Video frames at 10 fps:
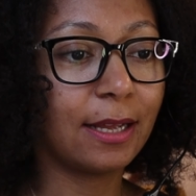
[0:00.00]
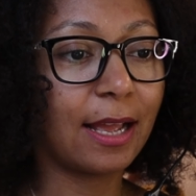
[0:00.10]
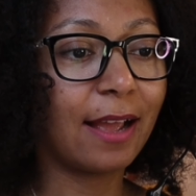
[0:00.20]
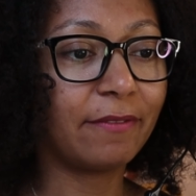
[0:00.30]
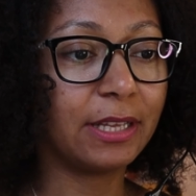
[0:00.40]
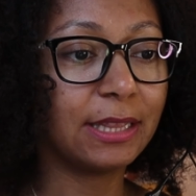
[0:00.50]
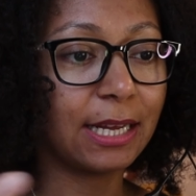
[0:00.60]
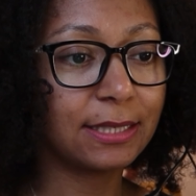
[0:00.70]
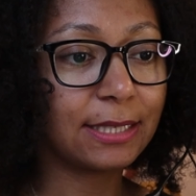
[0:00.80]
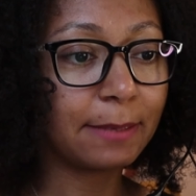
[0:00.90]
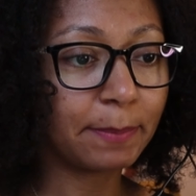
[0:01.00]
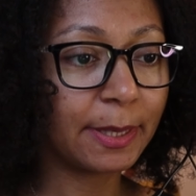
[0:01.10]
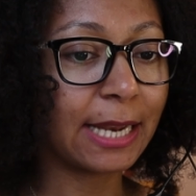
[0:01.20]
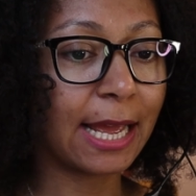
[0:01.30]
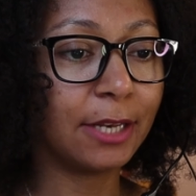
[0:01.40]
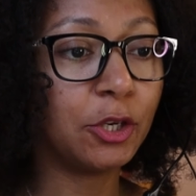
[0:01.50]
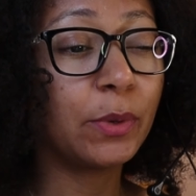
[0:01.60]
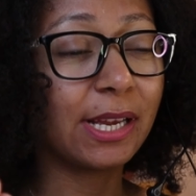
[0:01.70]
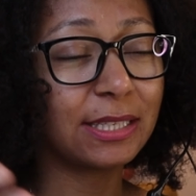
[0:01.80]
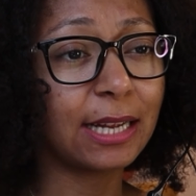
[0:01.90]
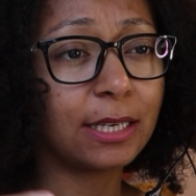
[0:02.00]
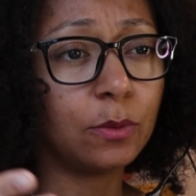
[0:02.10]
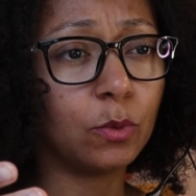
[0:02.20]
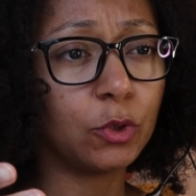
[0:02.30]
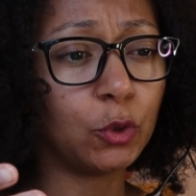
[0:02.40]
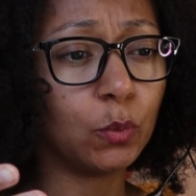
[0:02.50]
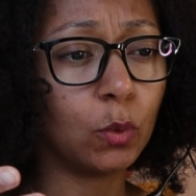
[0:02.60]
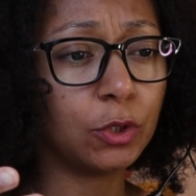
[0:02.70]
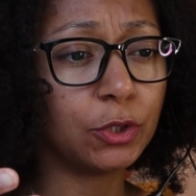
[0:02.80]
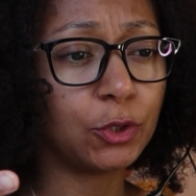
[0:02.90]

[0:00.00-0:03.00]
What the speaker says: having that set plan, knowing exactly what you want